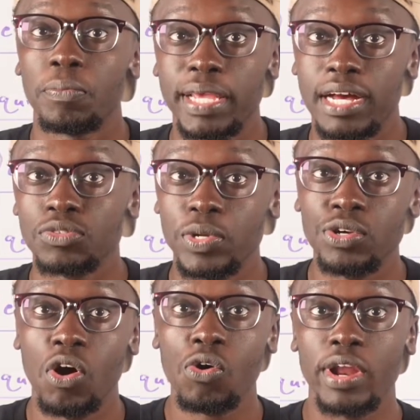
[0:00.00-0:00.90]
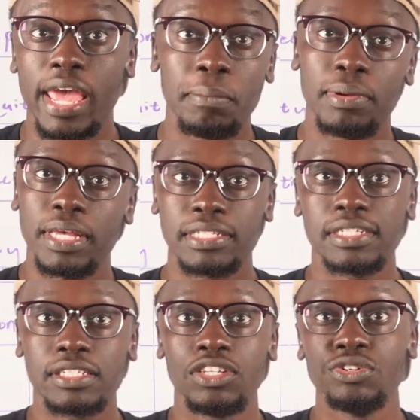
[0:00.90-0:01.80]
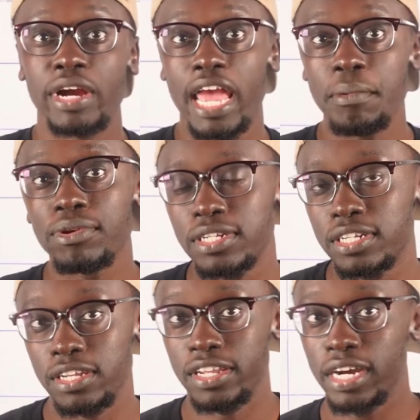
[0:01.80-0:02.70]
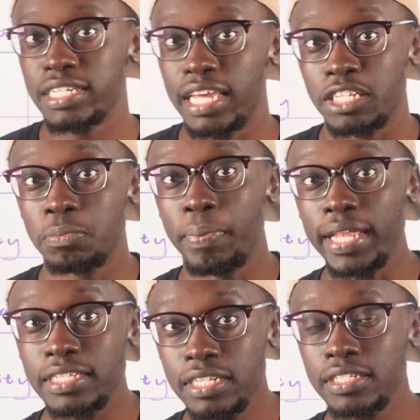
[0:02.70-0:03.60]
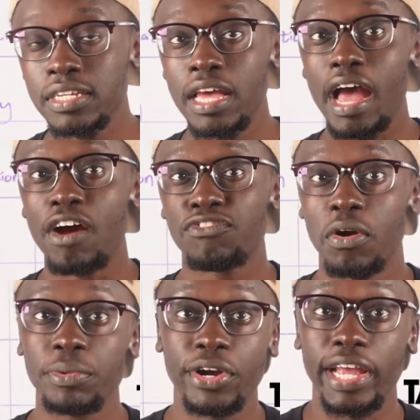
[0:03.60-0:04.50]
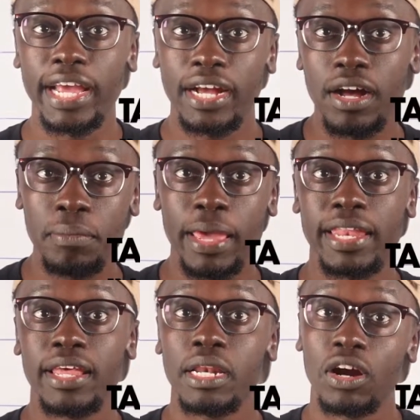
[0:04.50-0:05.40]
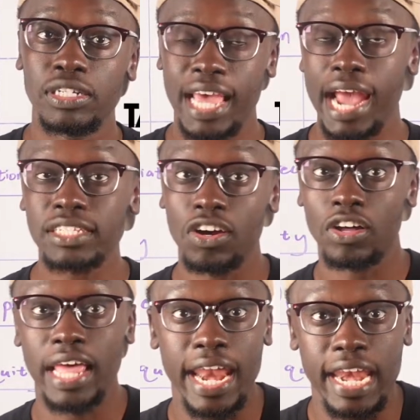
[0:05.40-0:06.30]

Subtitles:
because when you own a business, you're able to deduct expenses from your income and then are taxed on that